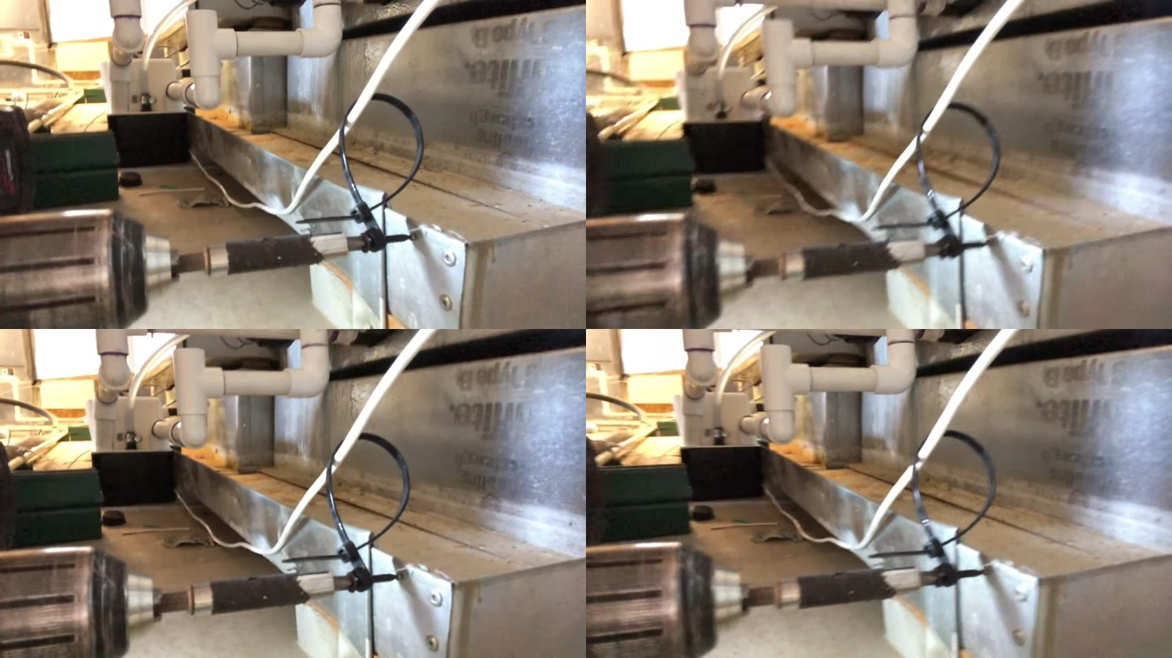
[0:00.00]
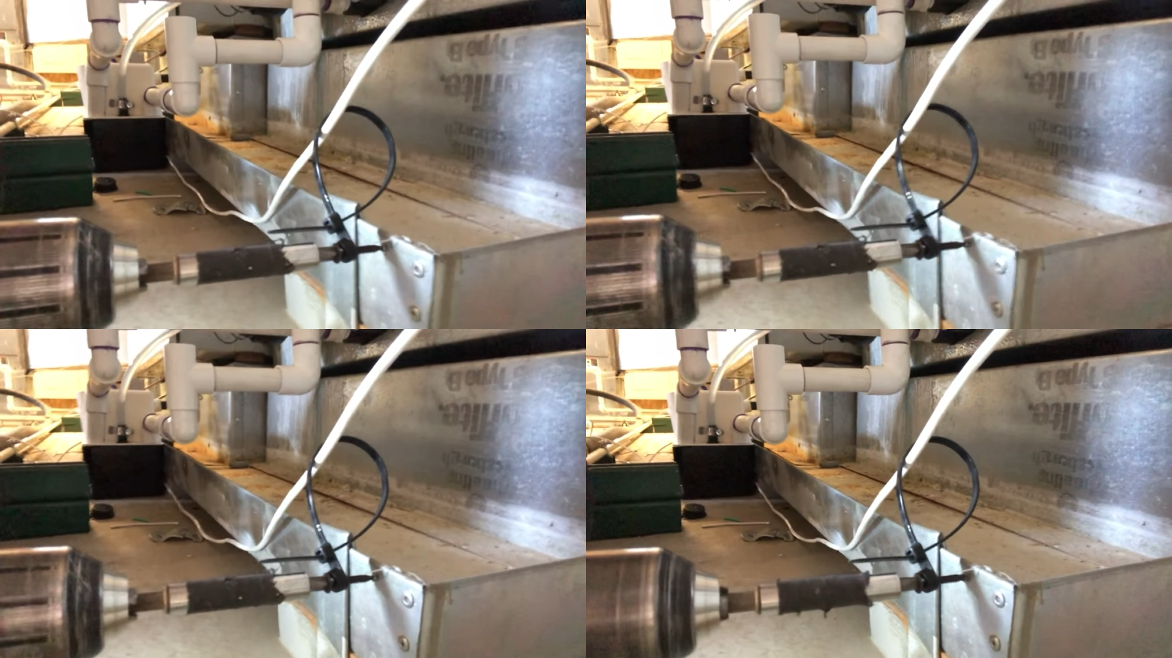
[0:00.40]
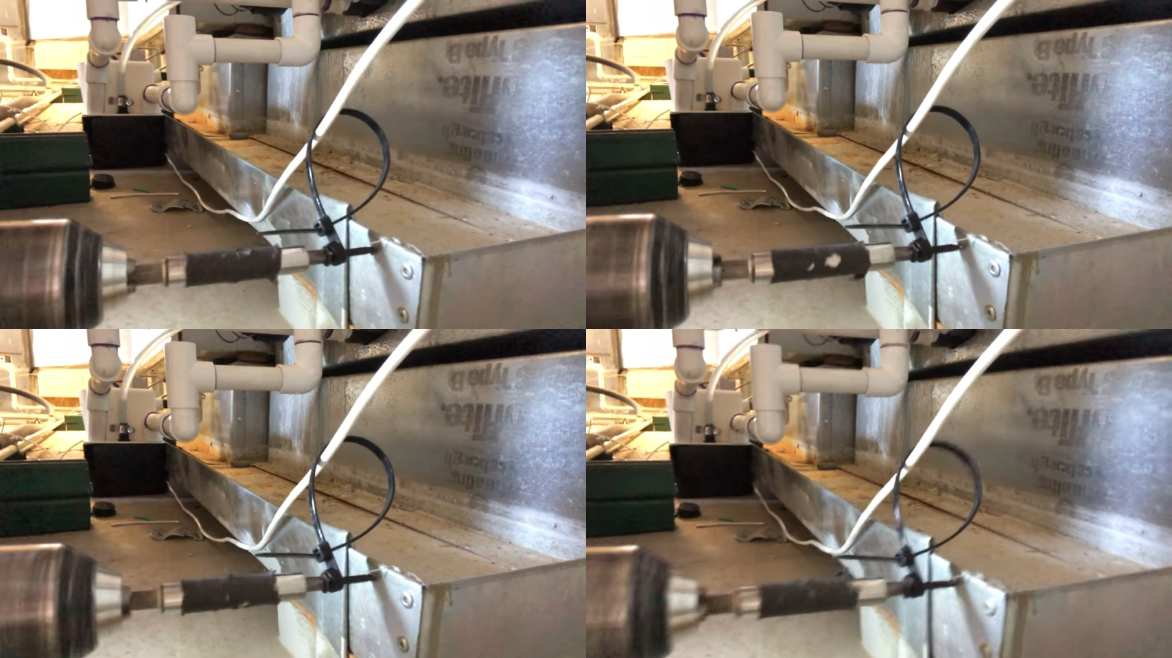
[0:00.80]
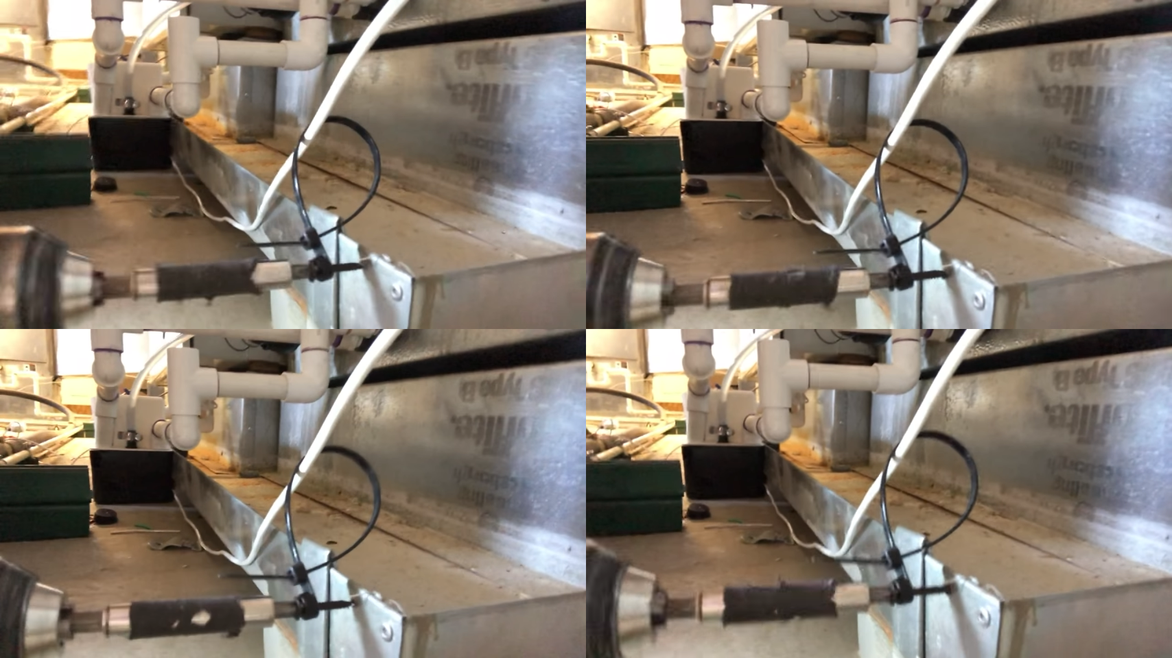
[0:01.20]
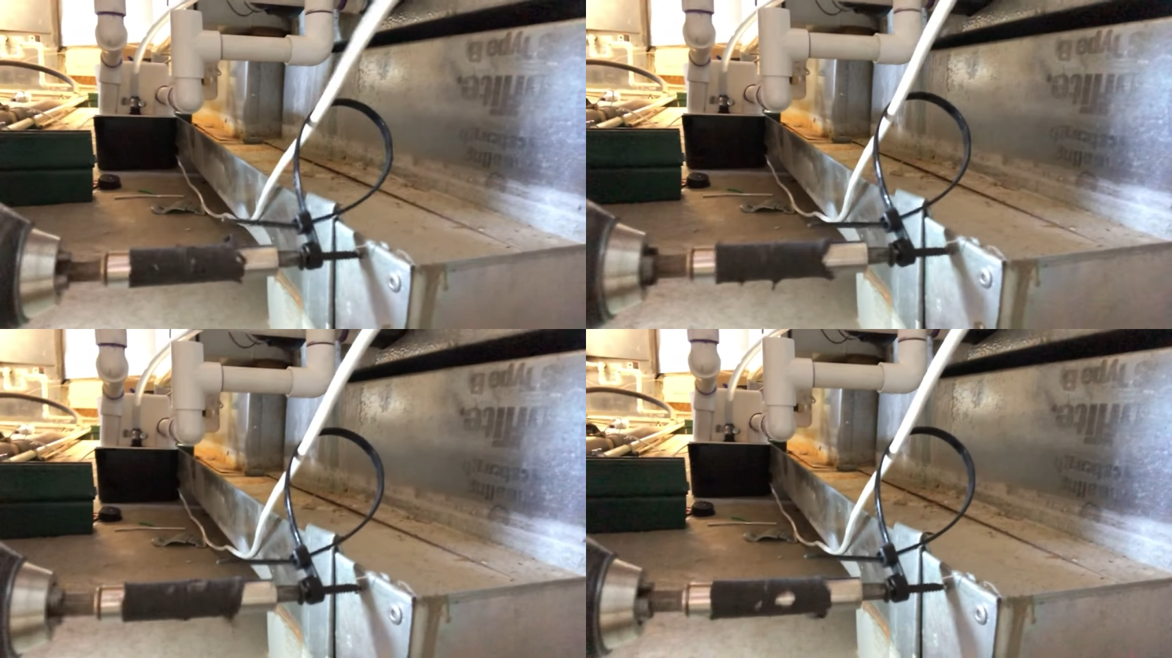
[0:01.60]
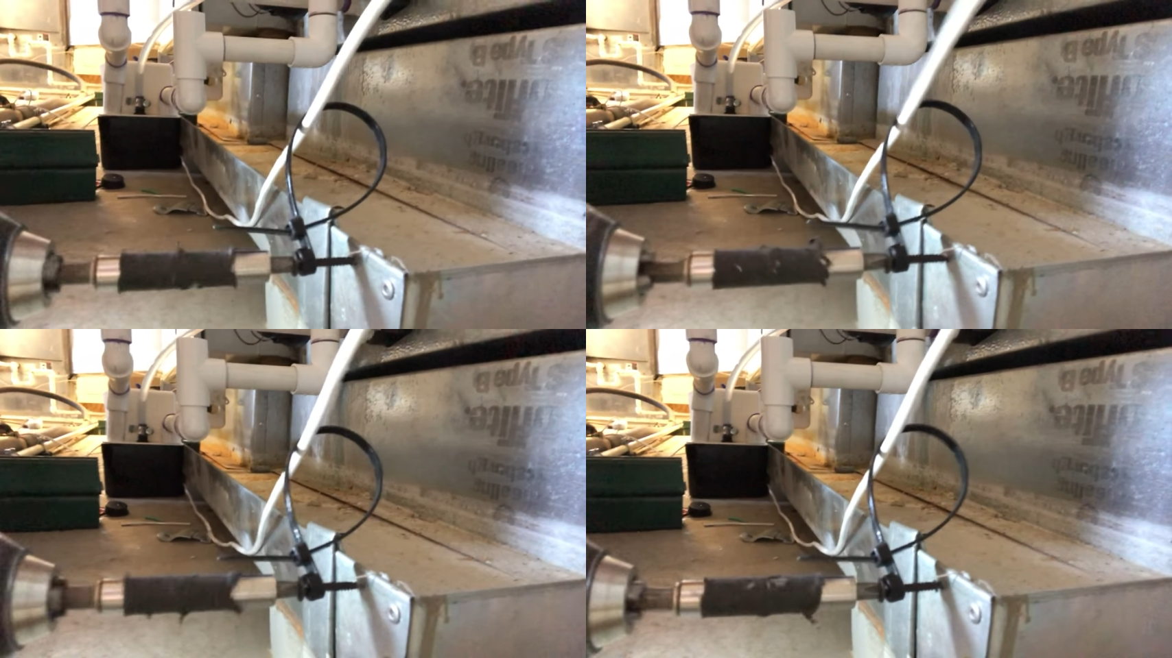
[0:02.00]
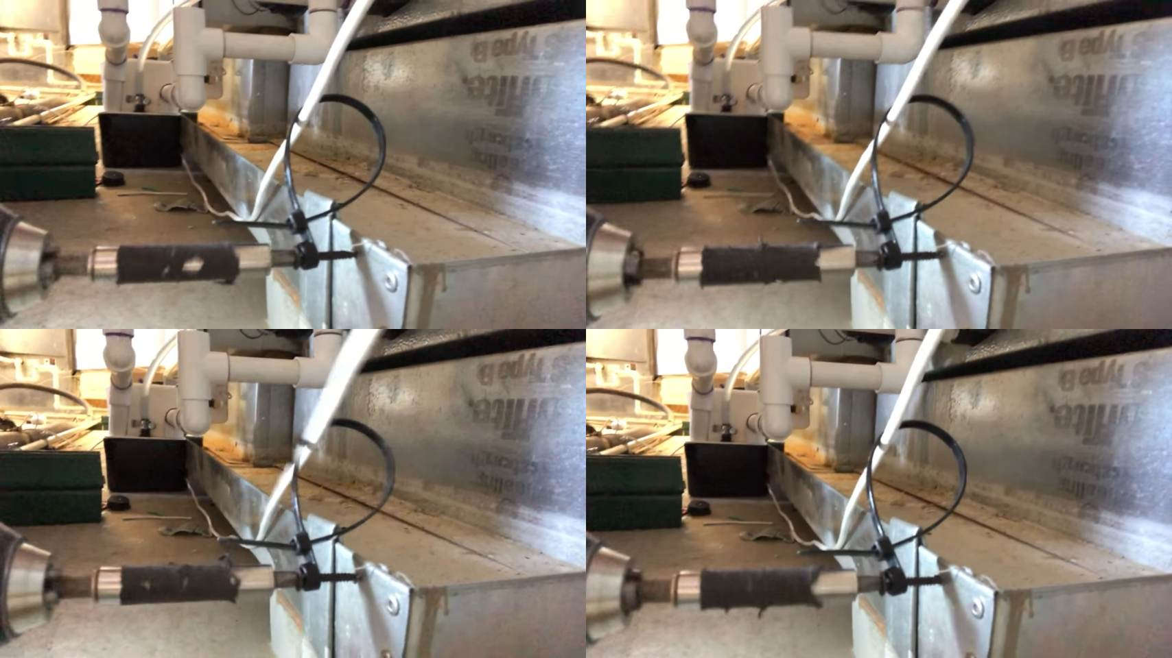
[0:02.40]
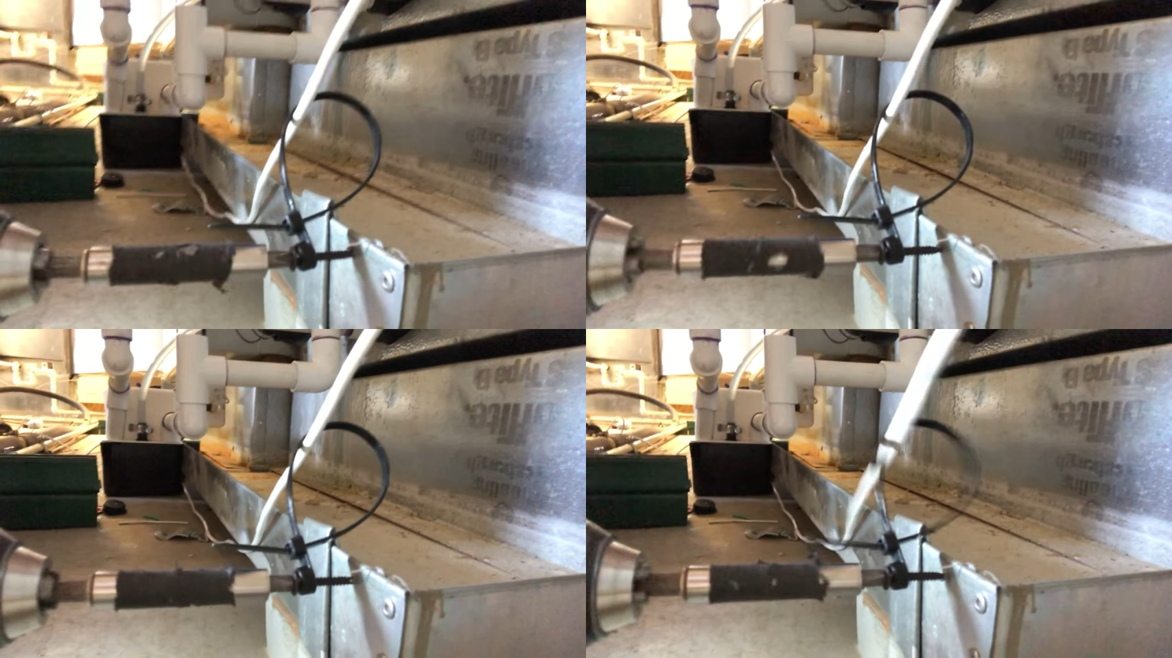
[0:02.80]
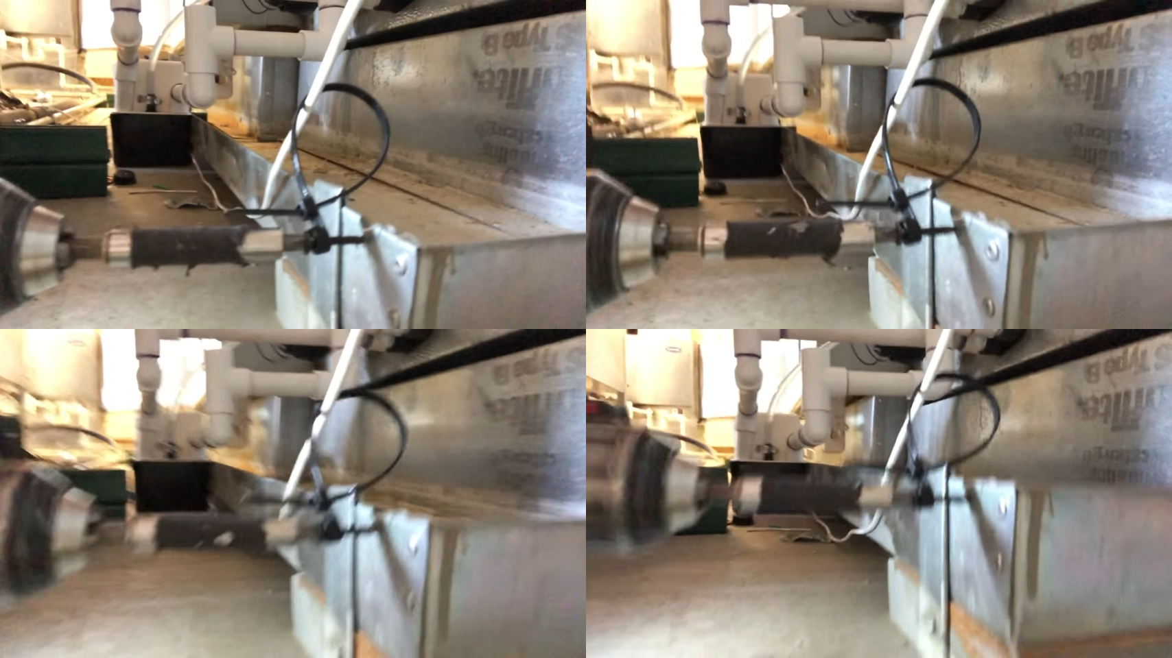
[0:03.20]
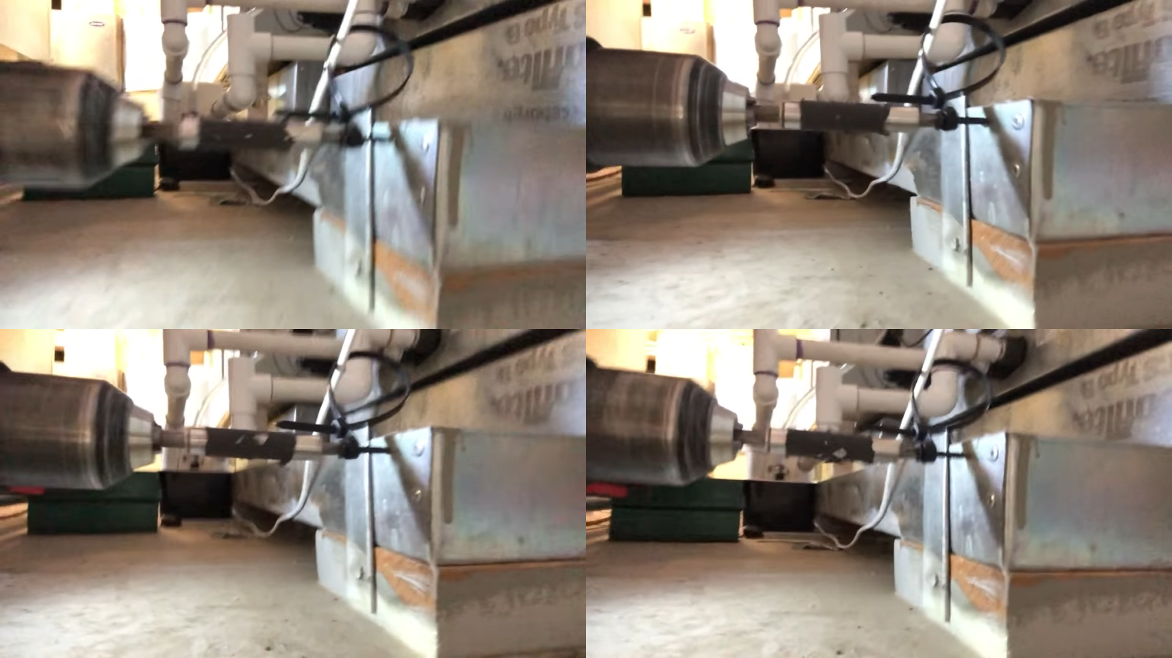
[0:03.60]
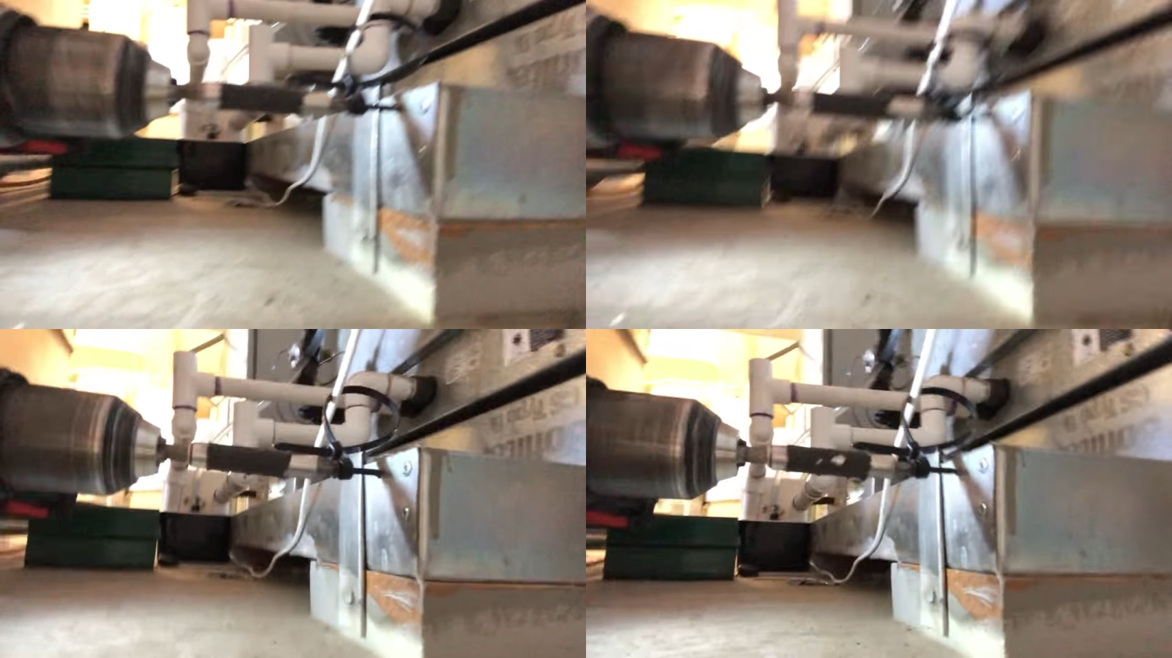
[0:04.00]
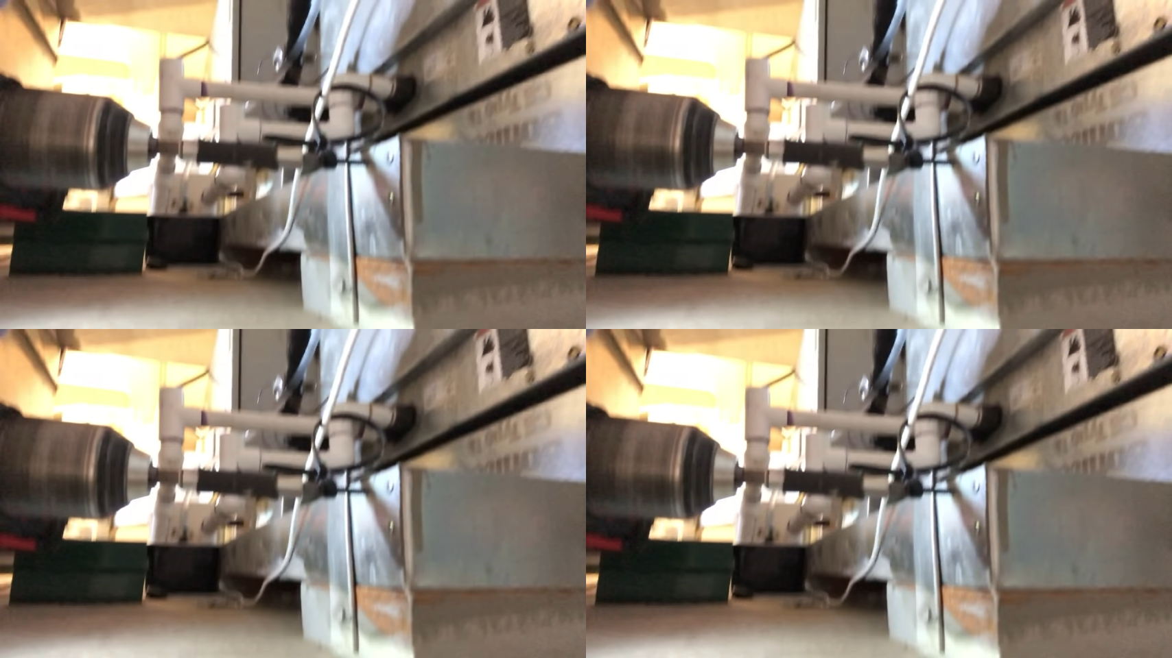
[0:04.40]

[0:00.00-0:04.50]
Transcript: (no speaker visible)